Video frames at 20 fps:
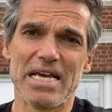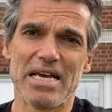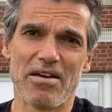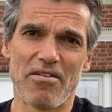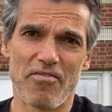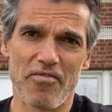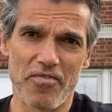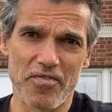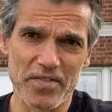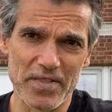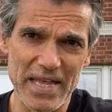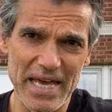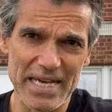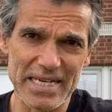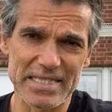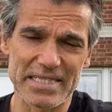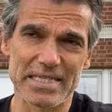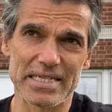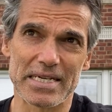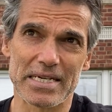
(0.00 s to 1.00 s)

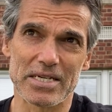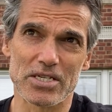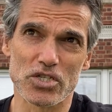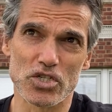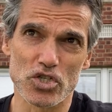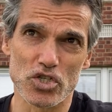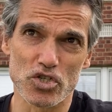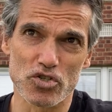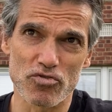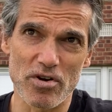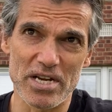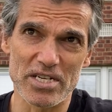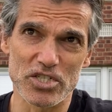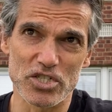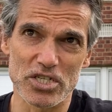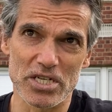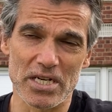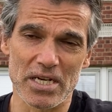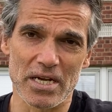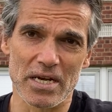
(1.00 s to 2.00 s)
flexing,
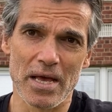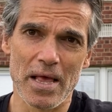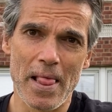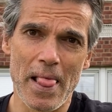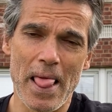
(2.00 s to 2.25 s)
stretching.